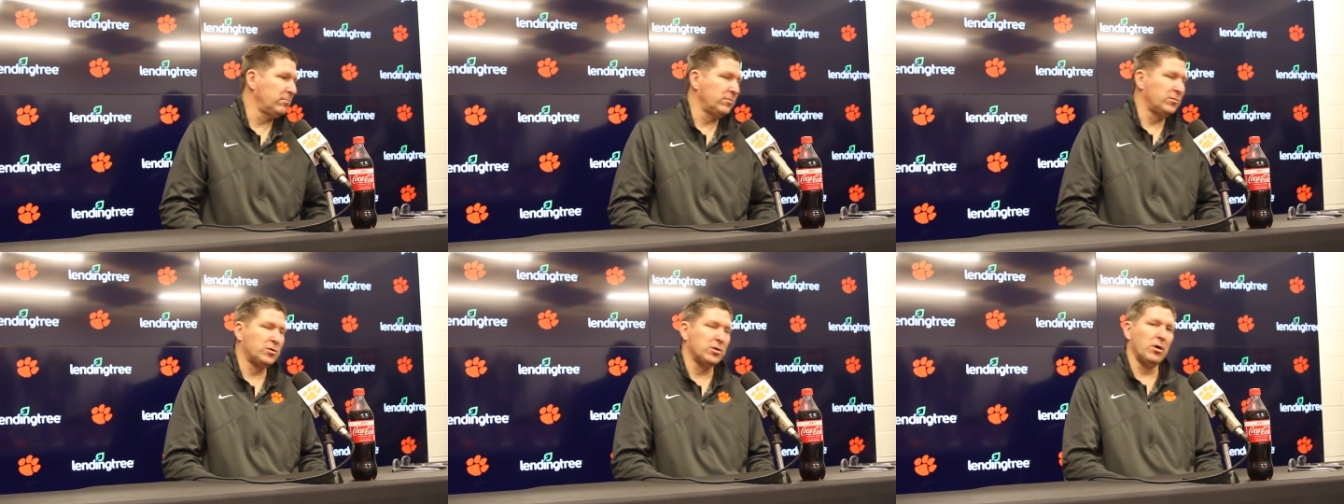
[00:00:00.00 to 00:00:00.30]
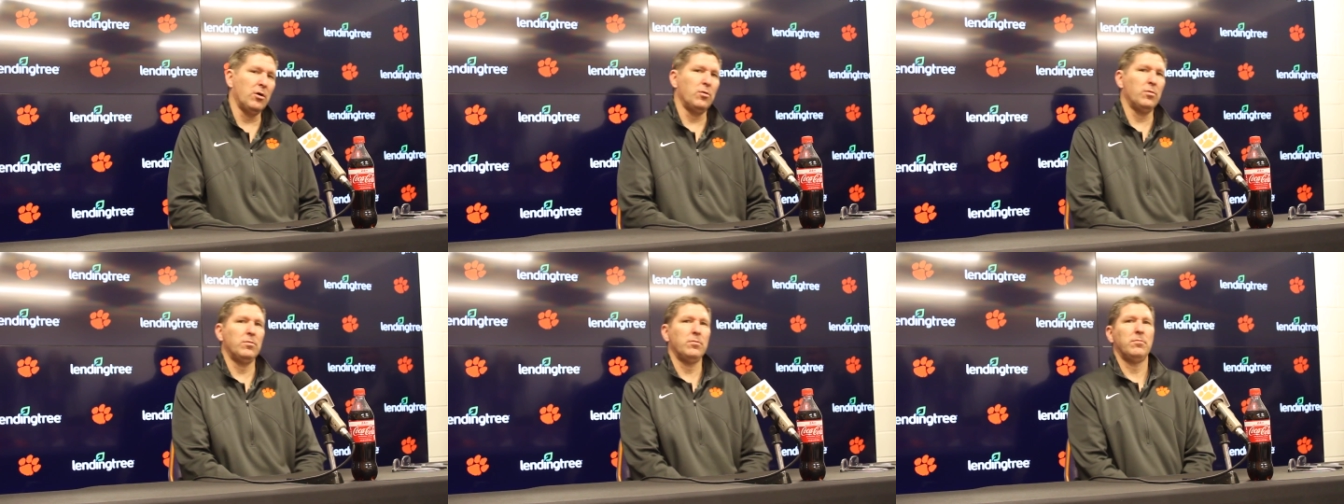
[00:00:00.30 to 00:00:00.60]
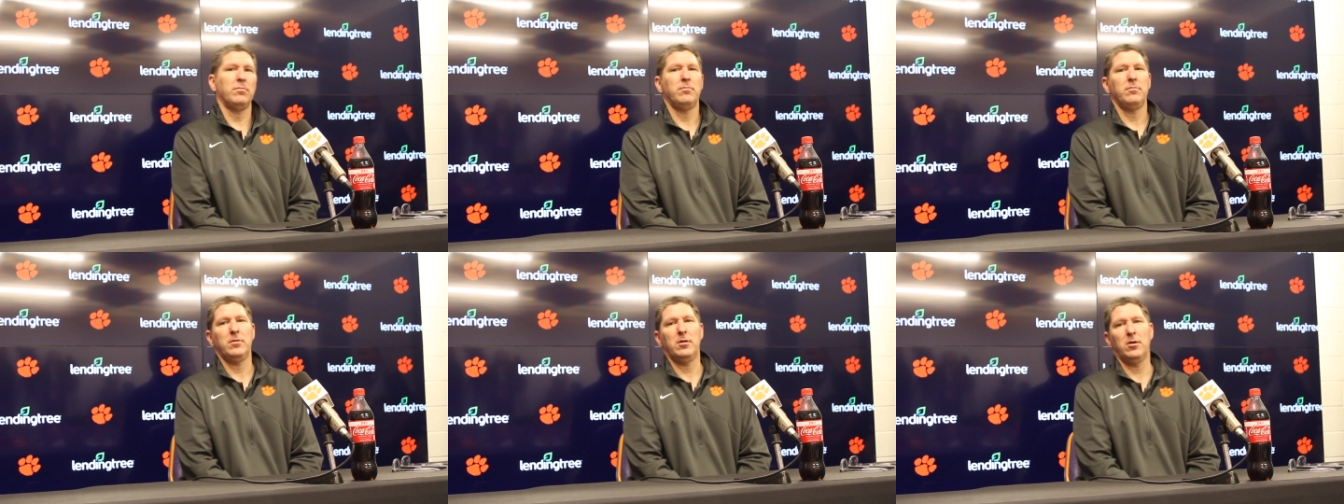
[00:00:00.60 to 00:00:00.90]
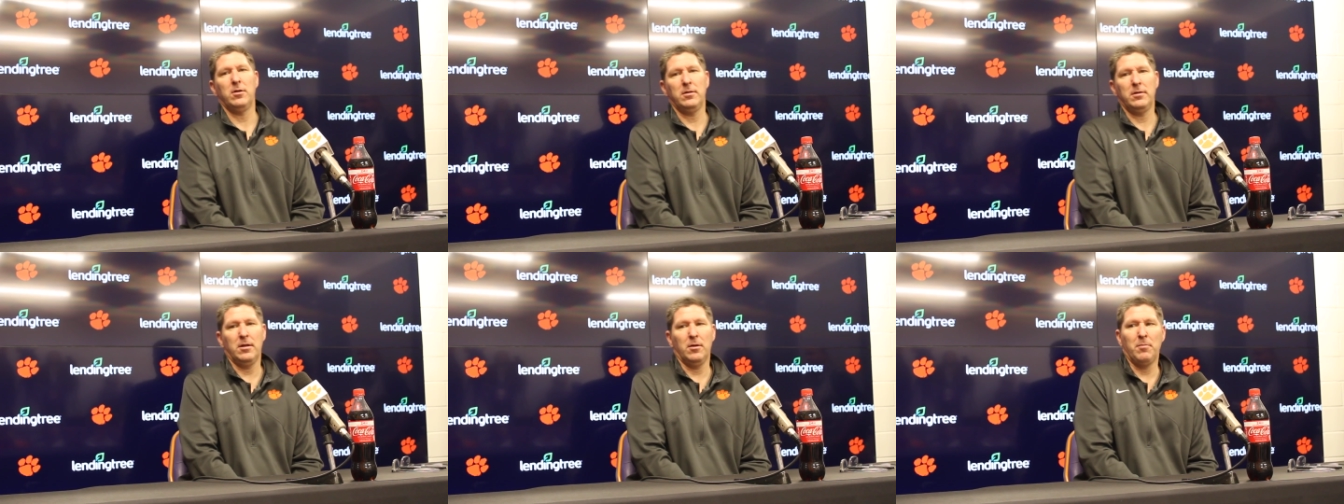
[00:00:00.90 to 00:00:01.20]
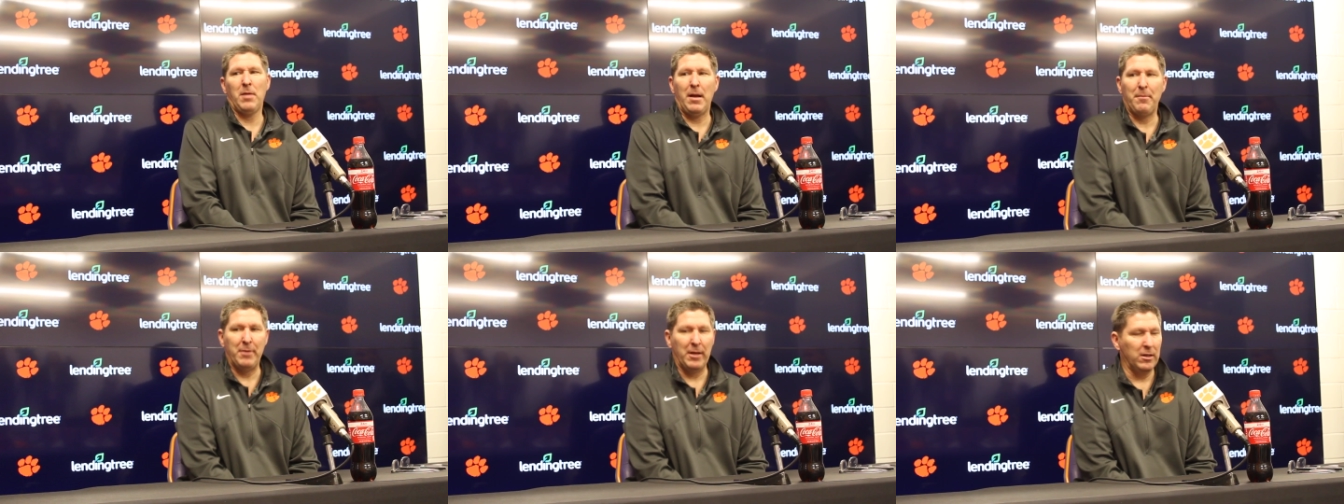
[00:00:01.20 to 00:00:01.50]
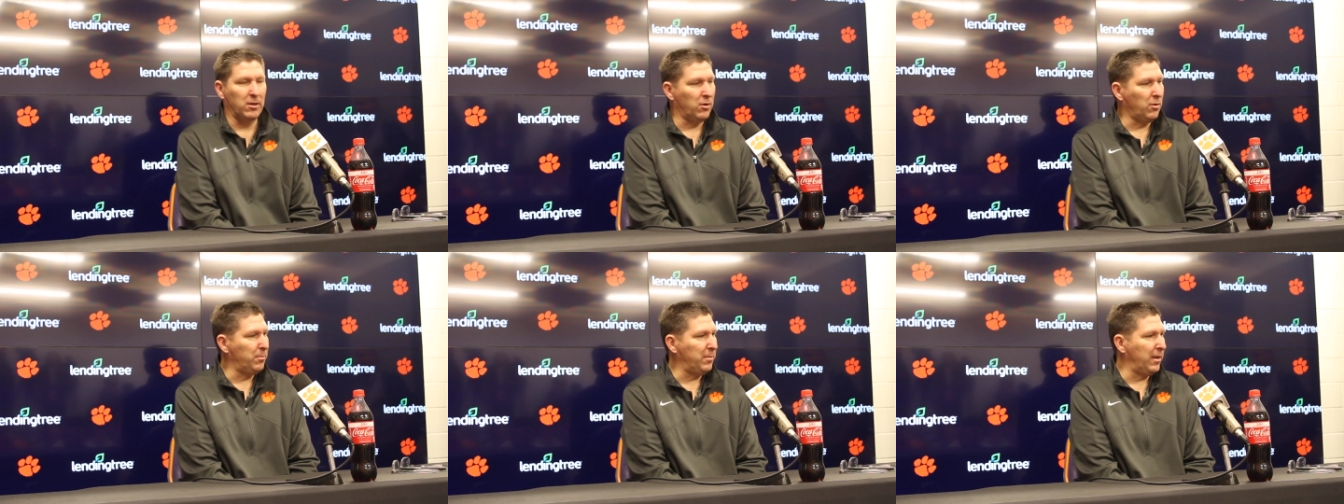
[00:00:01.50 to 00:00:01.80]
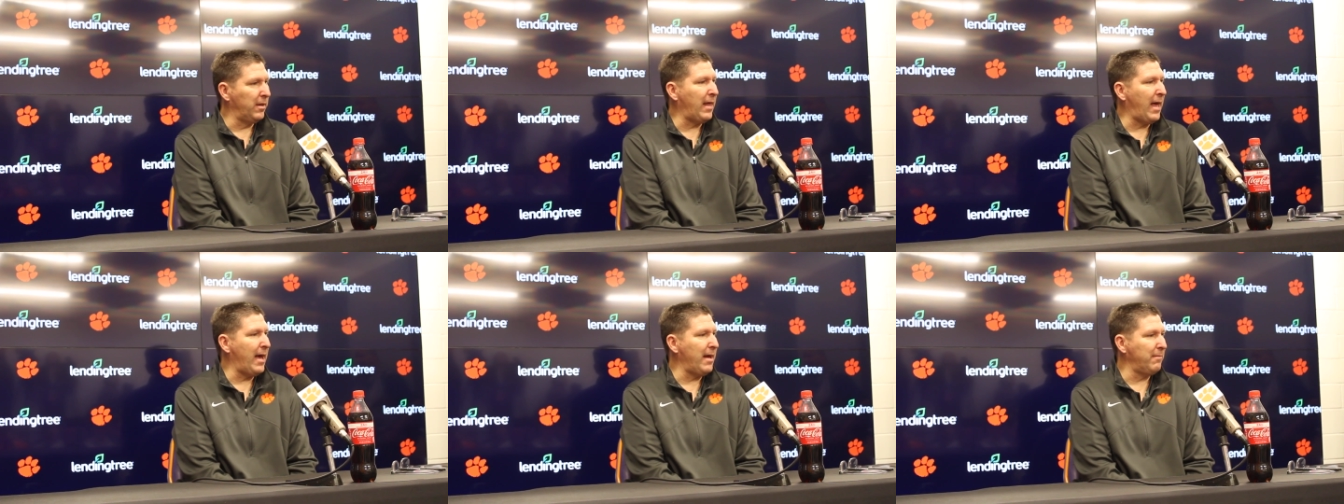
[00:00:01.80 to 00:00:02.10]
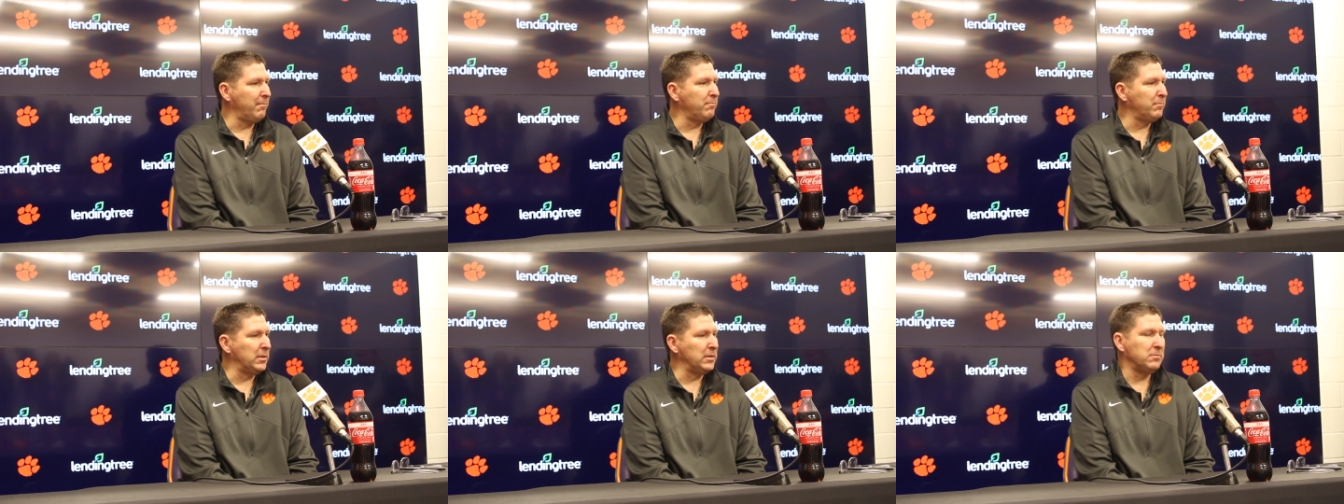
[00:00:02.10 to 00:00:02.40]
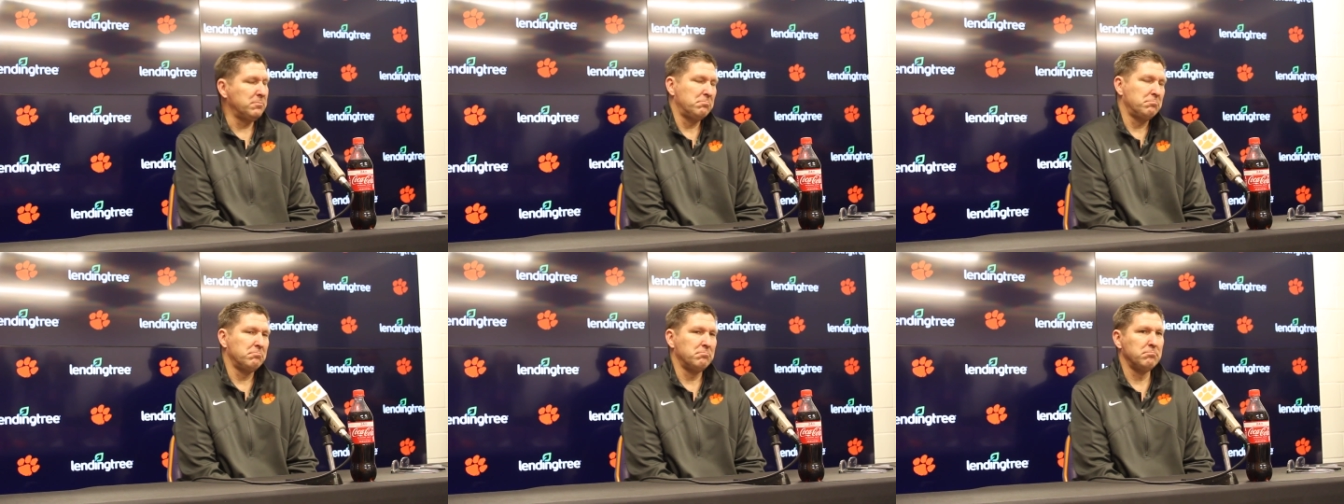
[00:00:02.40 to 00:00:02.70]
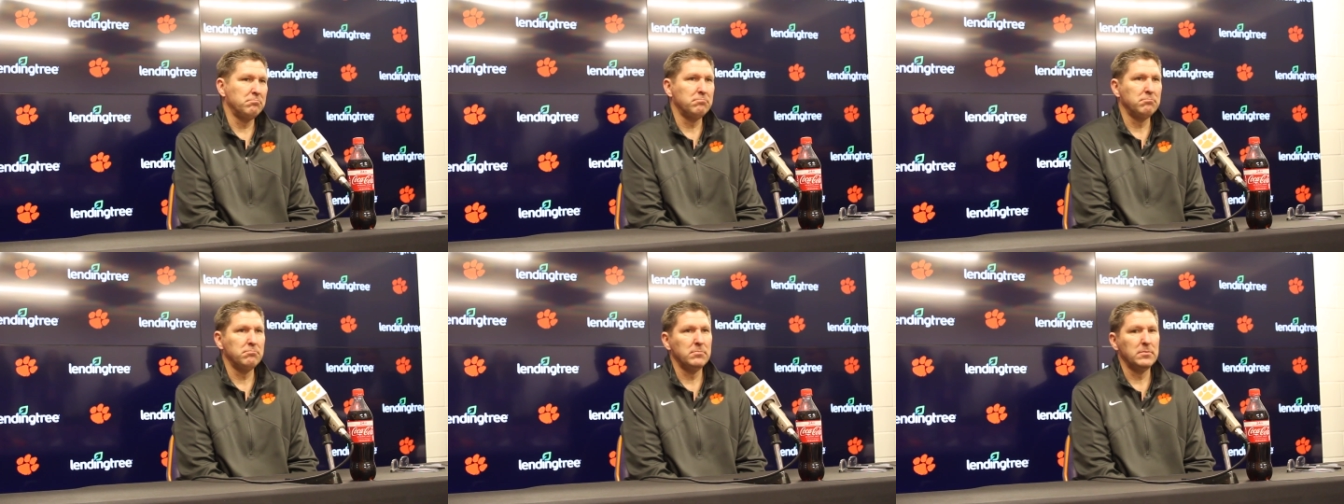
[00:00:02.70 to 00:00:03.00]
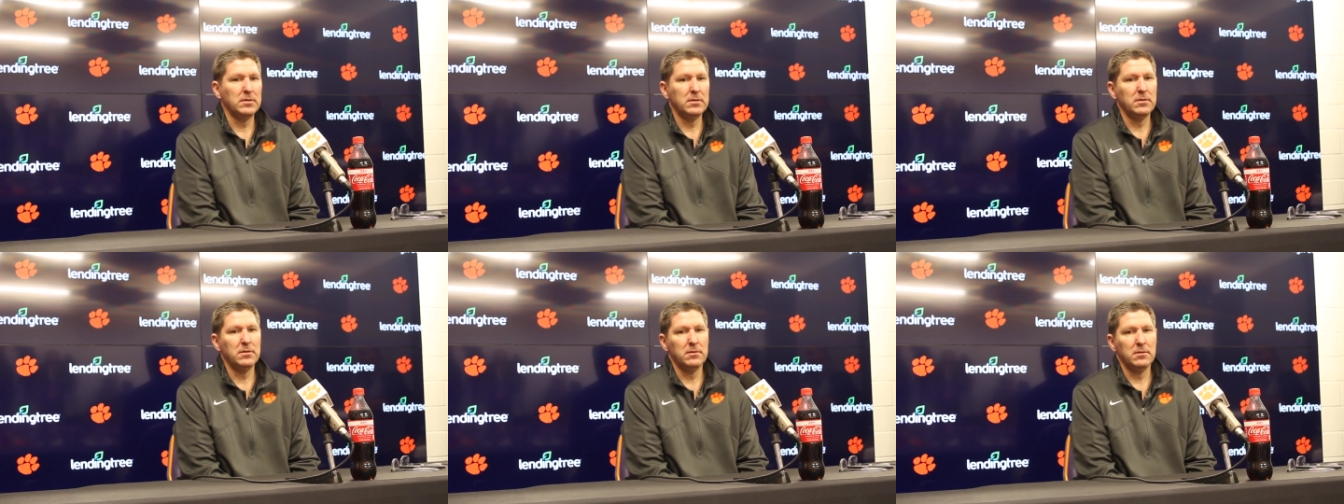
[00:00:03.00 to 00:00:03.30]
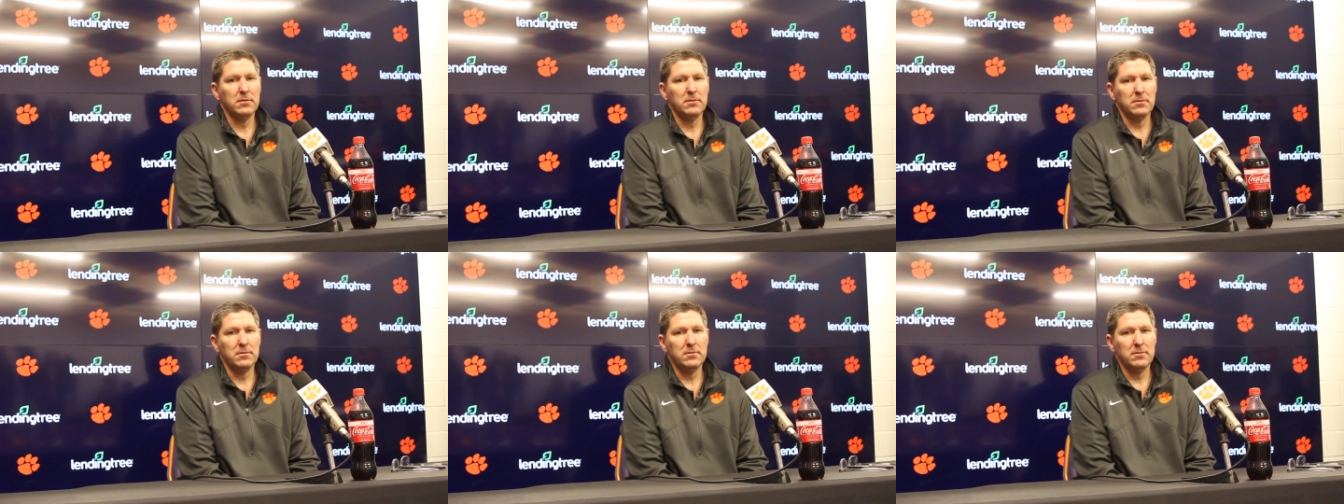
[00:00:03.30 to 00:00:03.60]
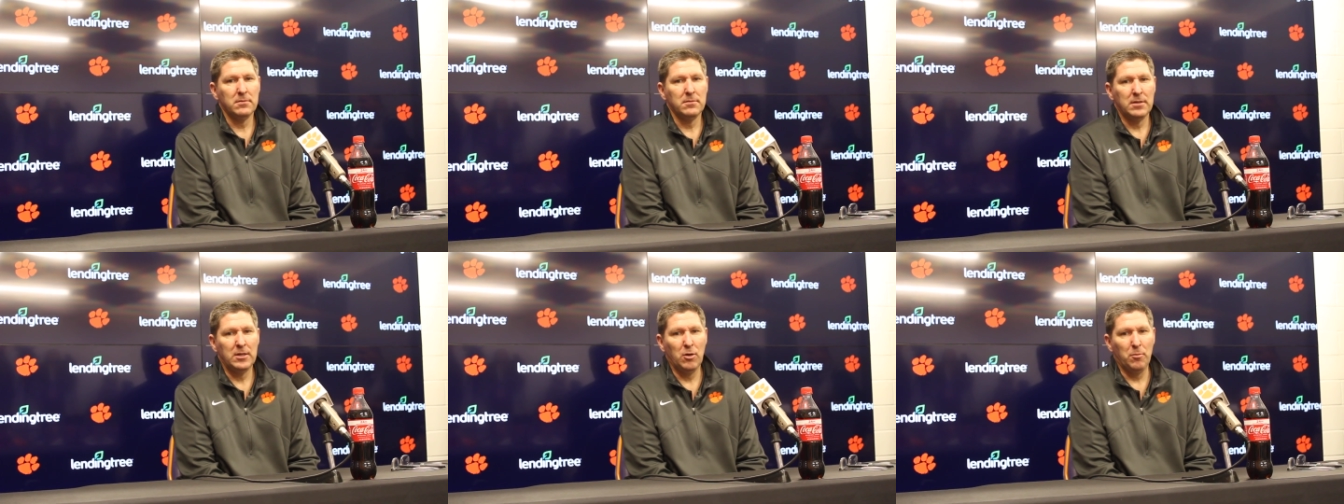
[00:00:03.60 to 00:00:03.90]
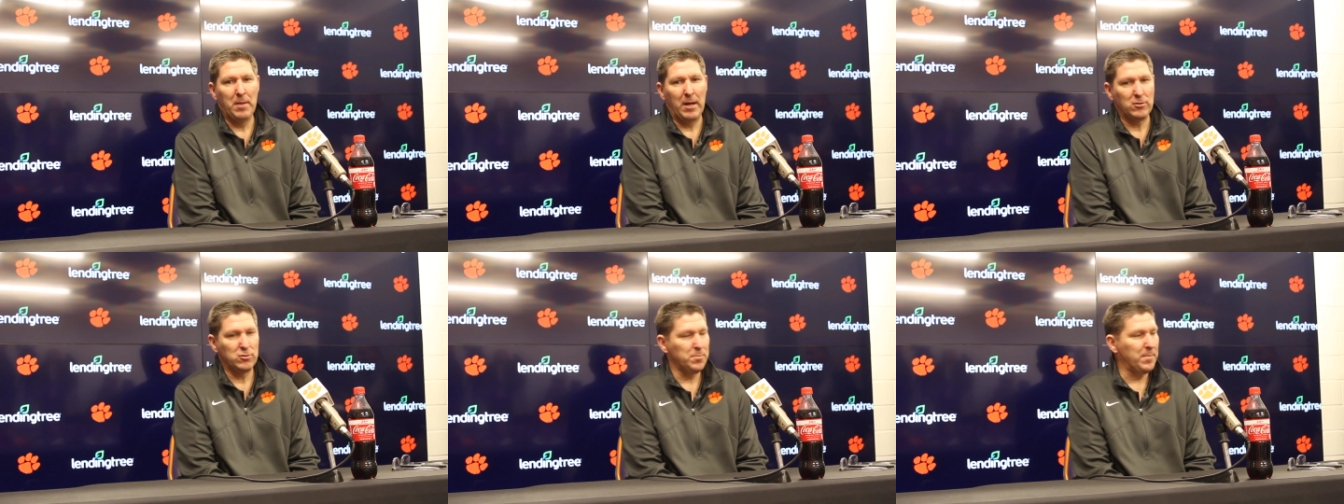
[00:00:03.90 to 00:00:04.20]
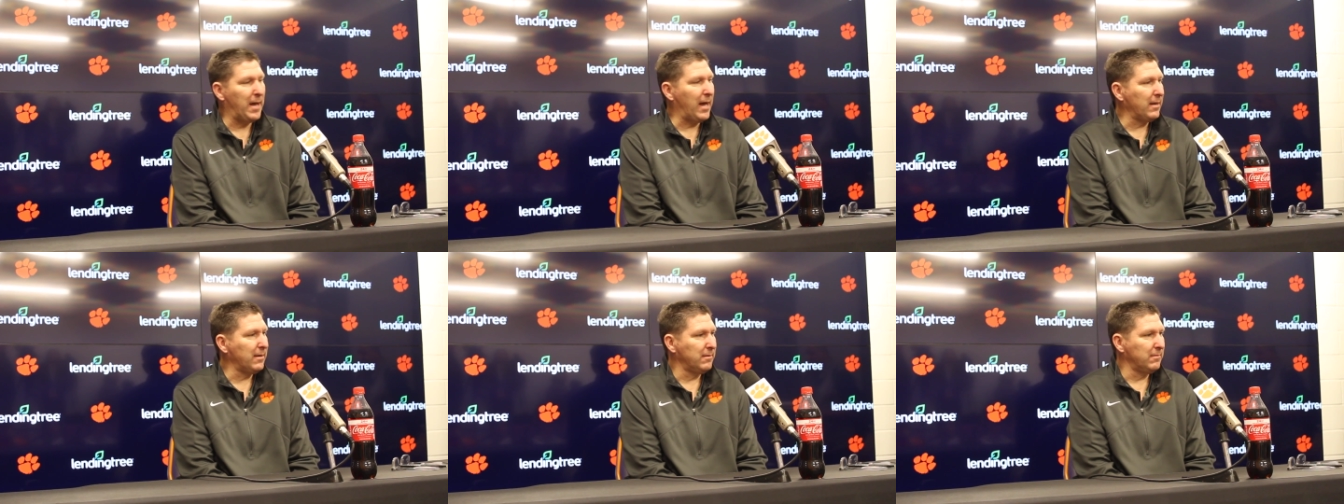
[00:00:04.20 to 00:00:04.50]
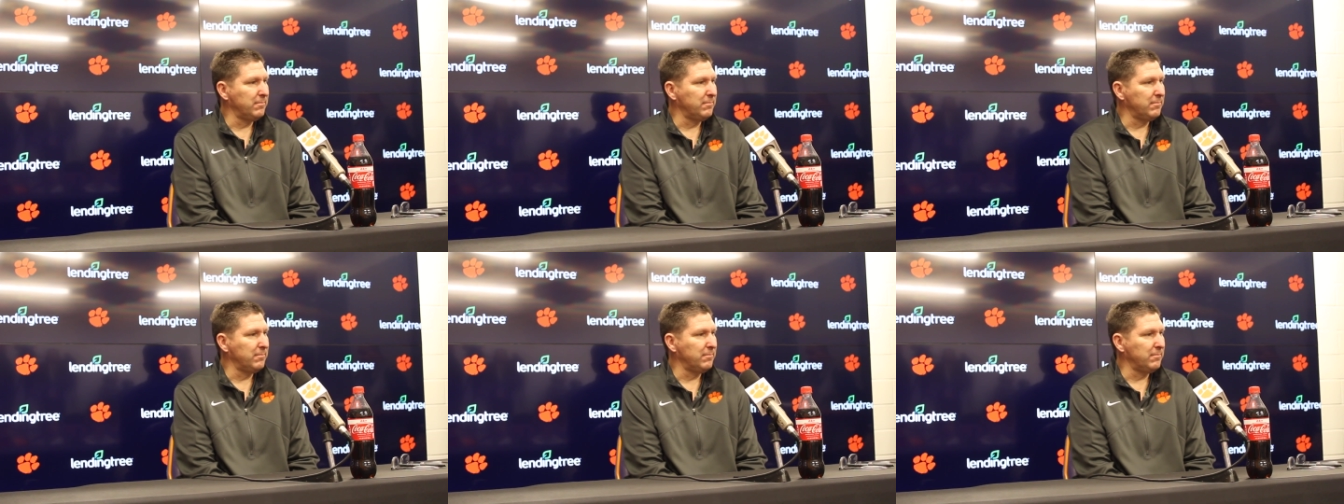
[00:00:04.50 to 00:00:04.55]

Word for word: So there, there might be a little bit of that, but he'll bounce back.